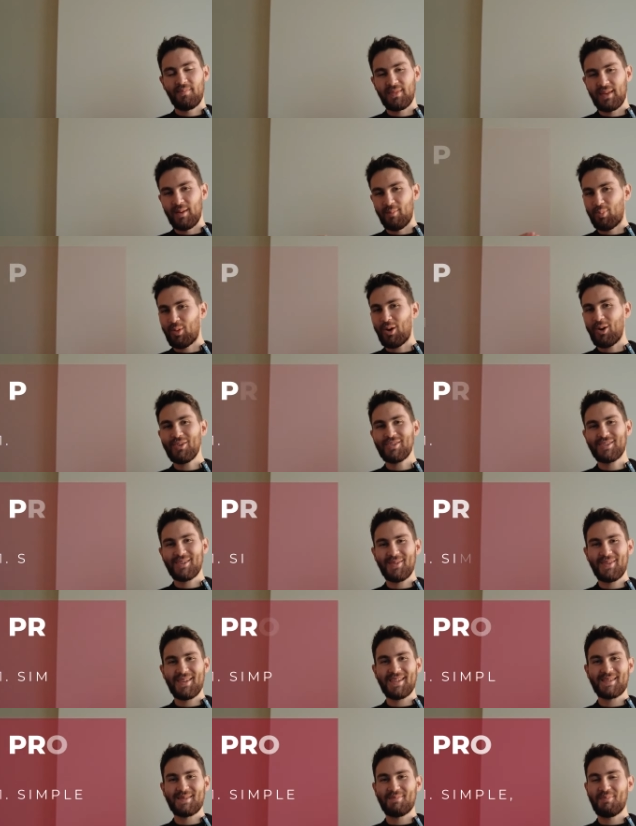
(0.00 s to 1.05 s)
The pros of
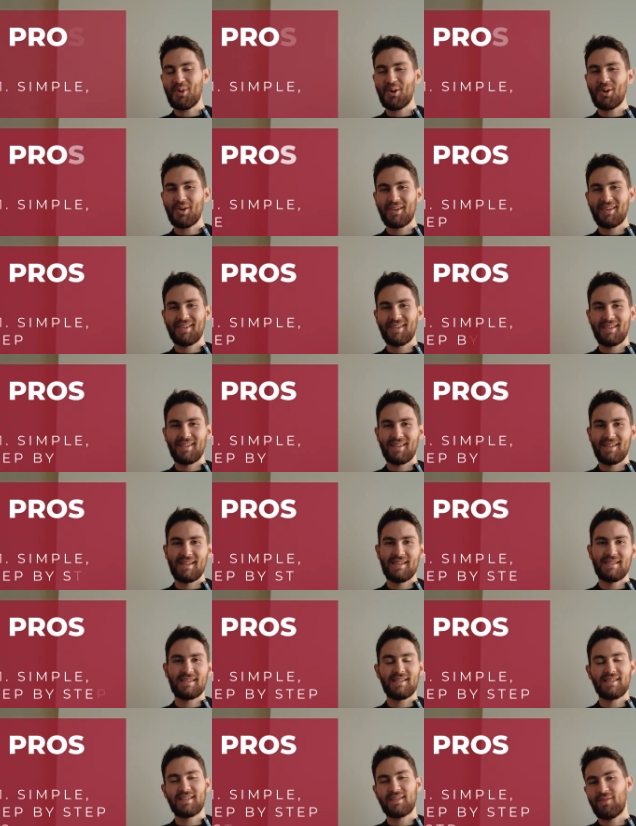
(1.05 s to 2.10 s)
this book
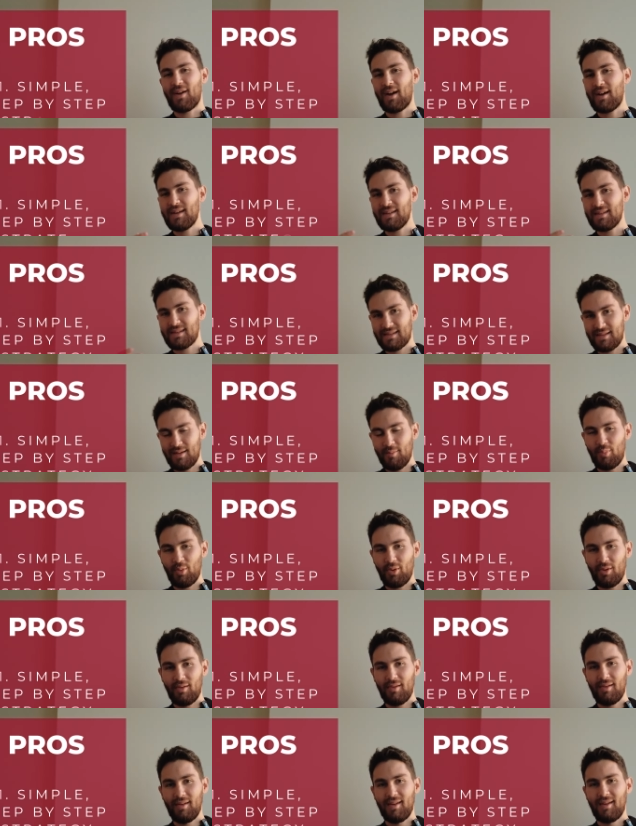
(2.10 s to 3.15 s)
is it's very
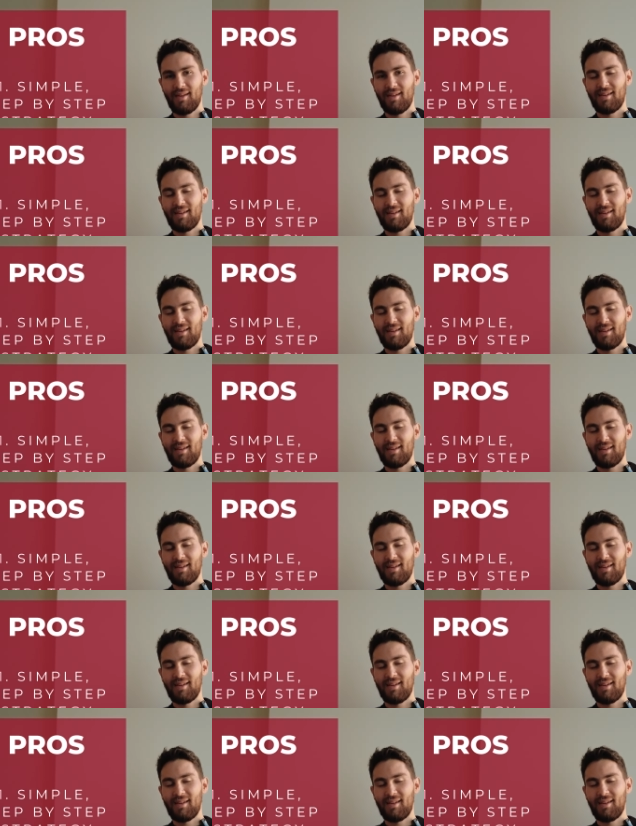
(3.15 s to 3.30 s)
simple,